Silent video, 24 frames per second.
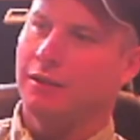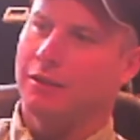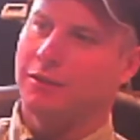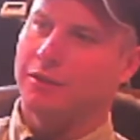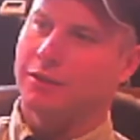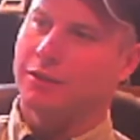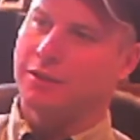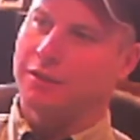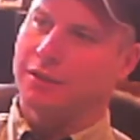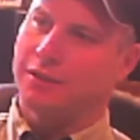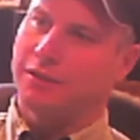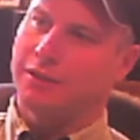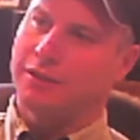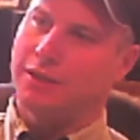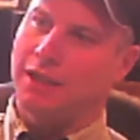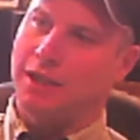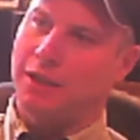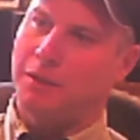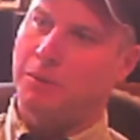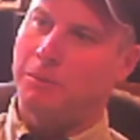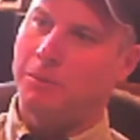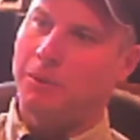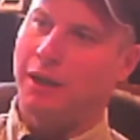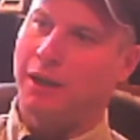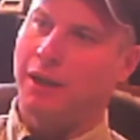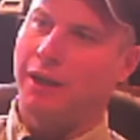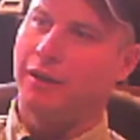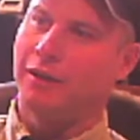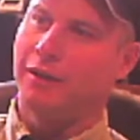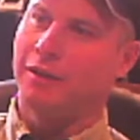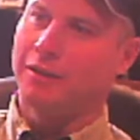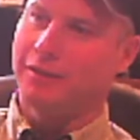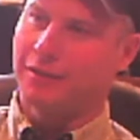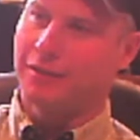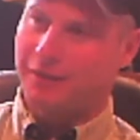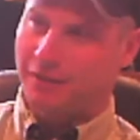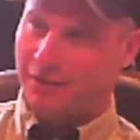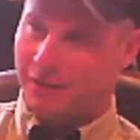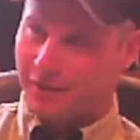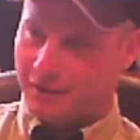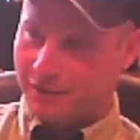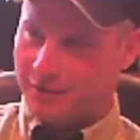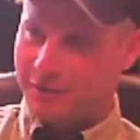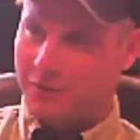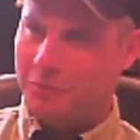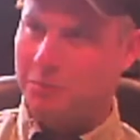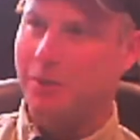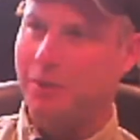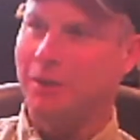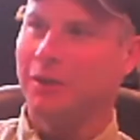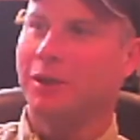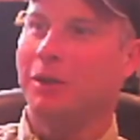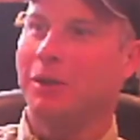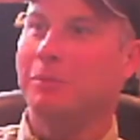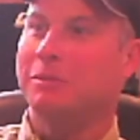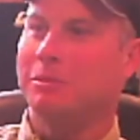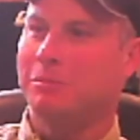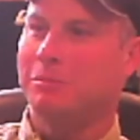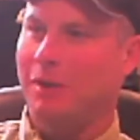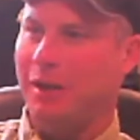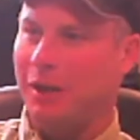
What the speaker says: It's going to take a while to build up some